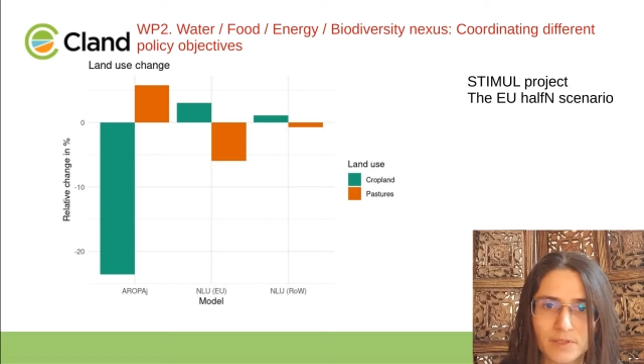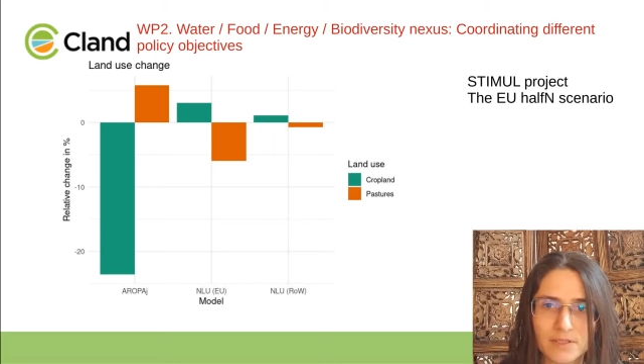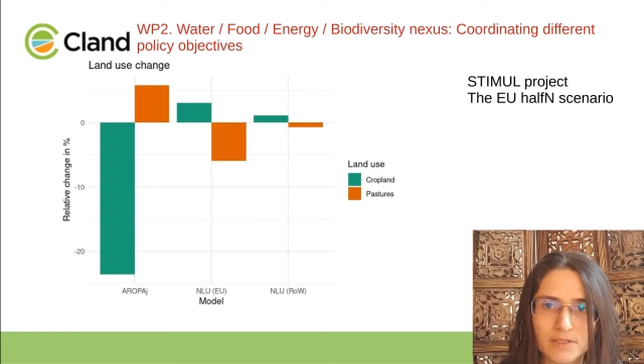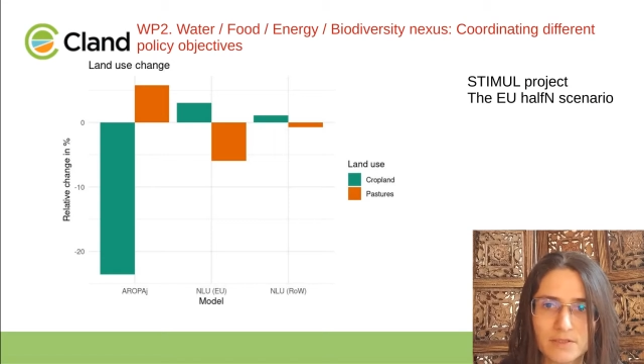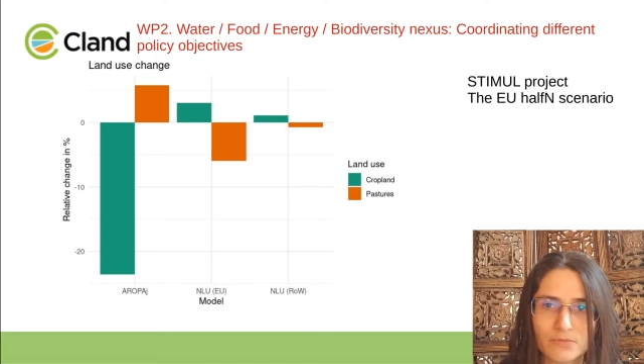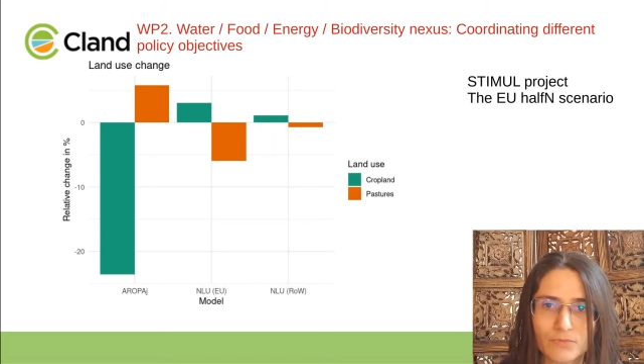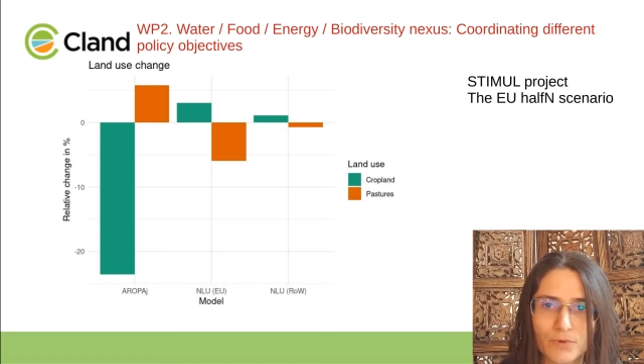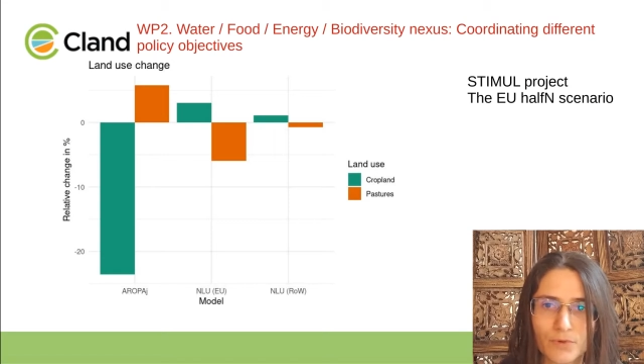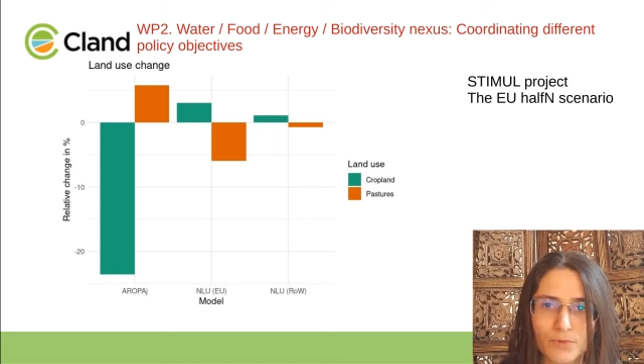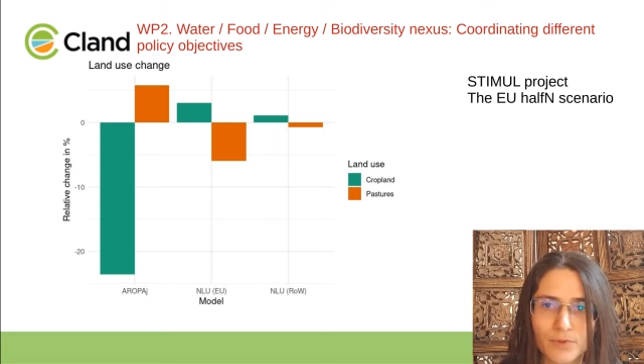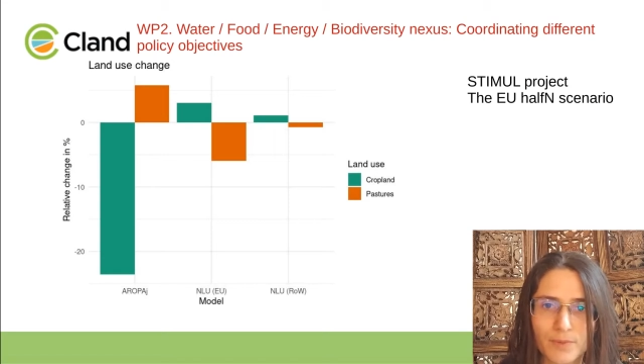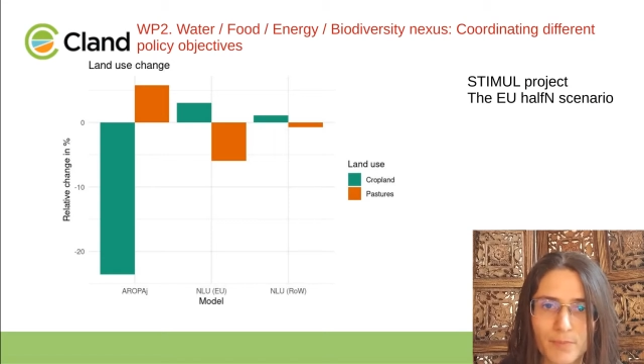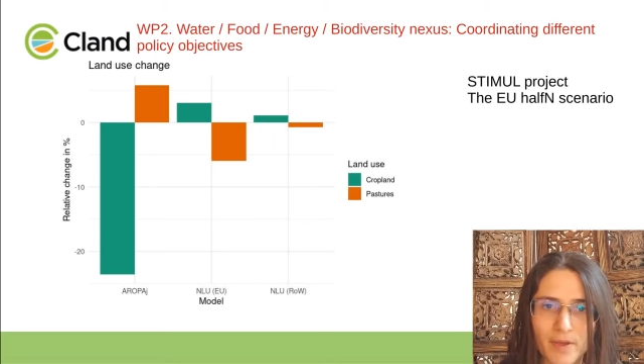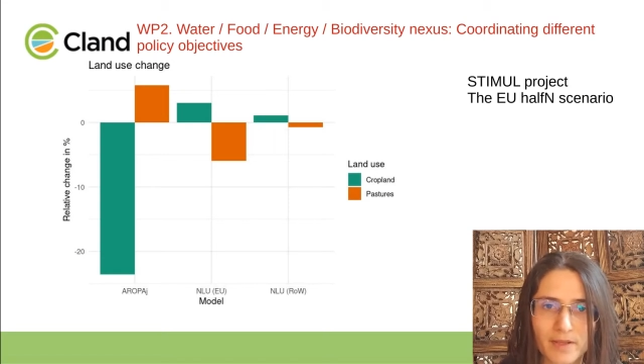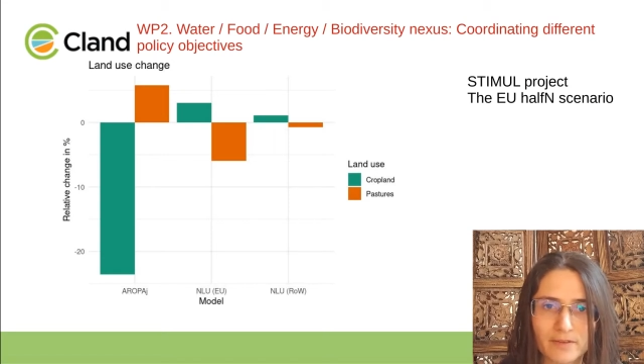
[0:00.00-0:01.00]
this
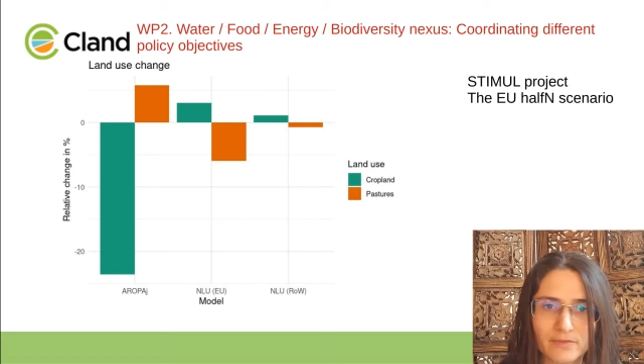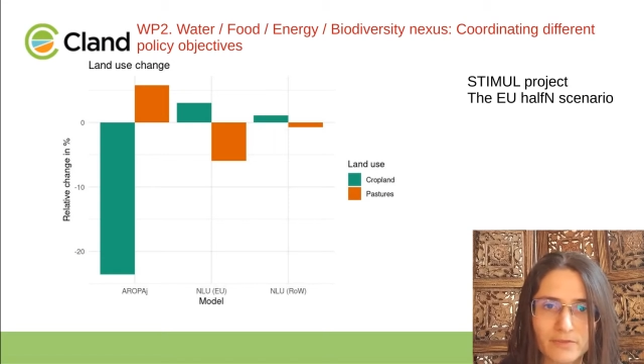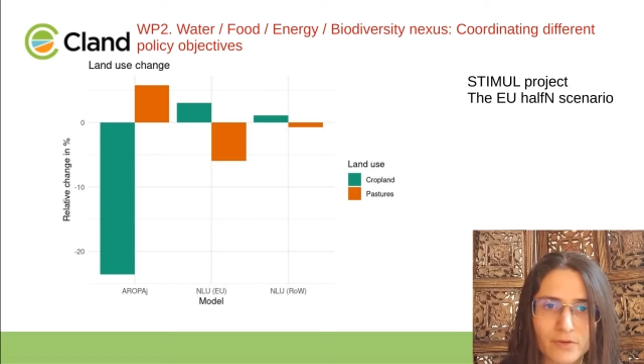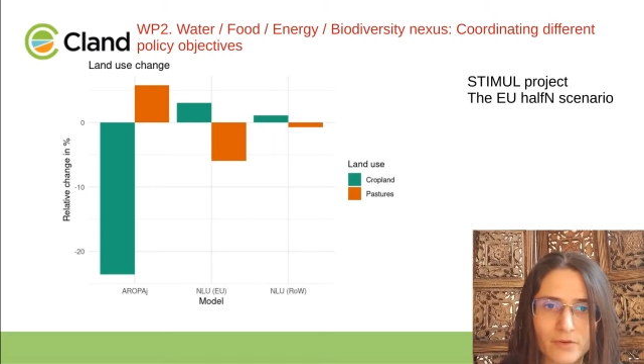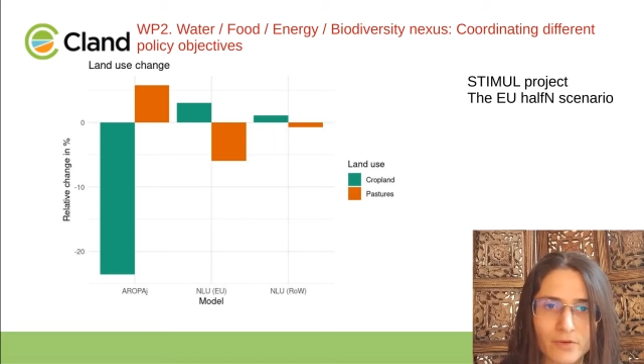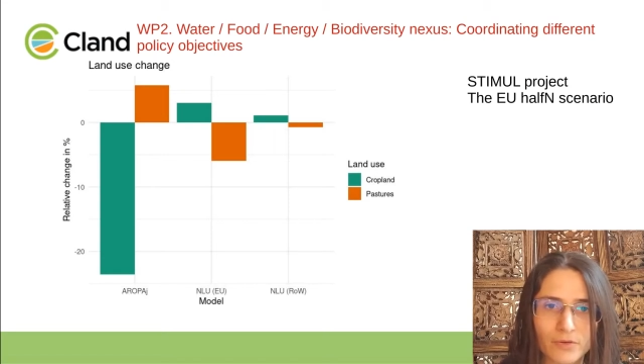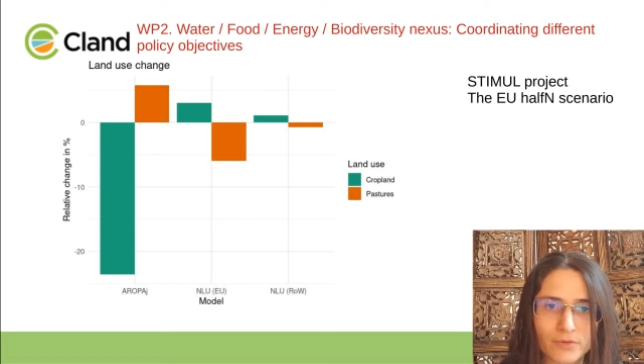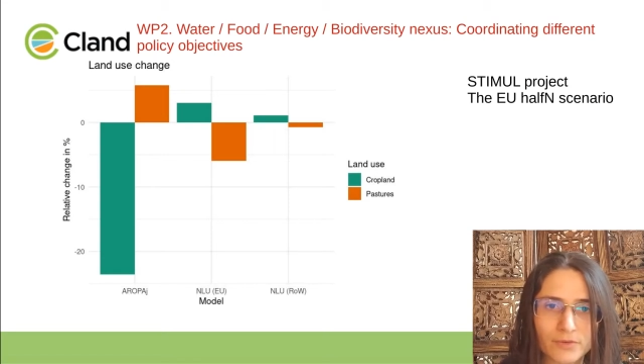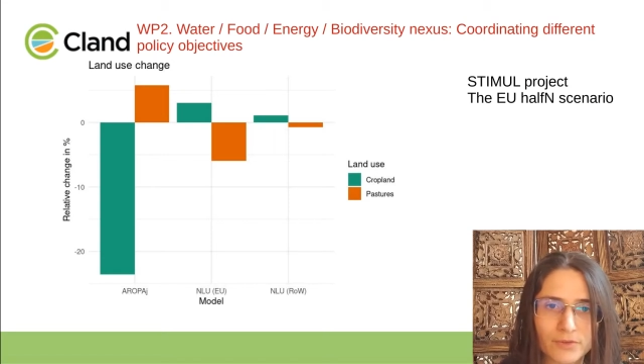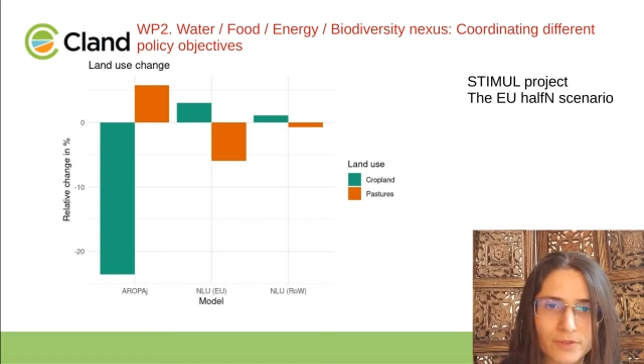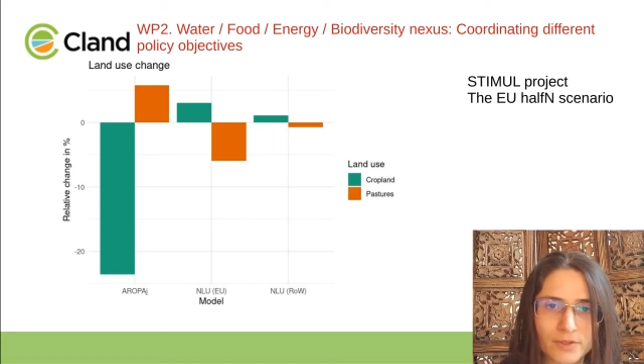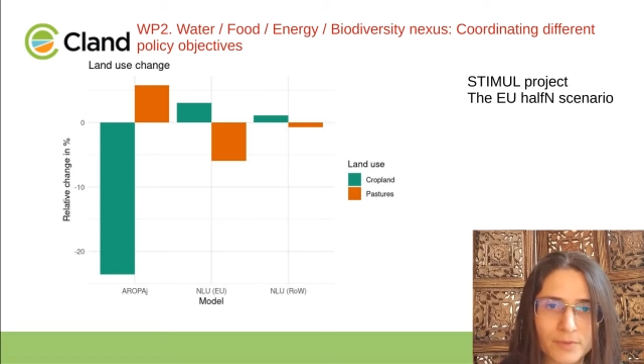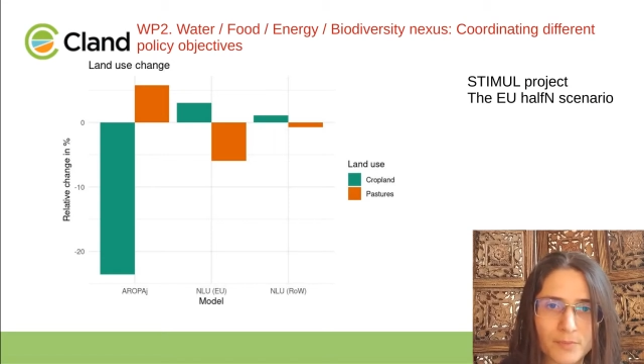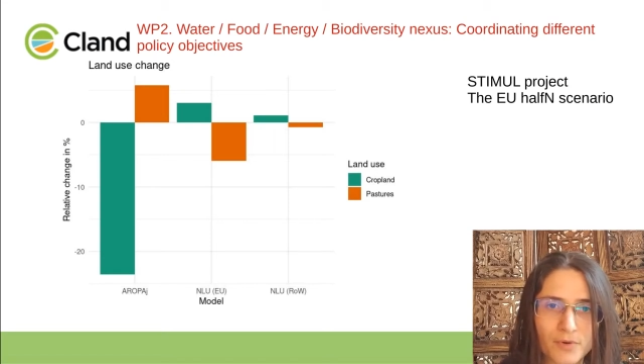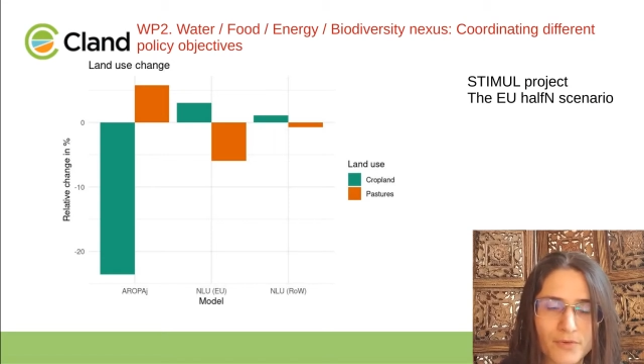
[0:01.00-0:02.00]
will depend on the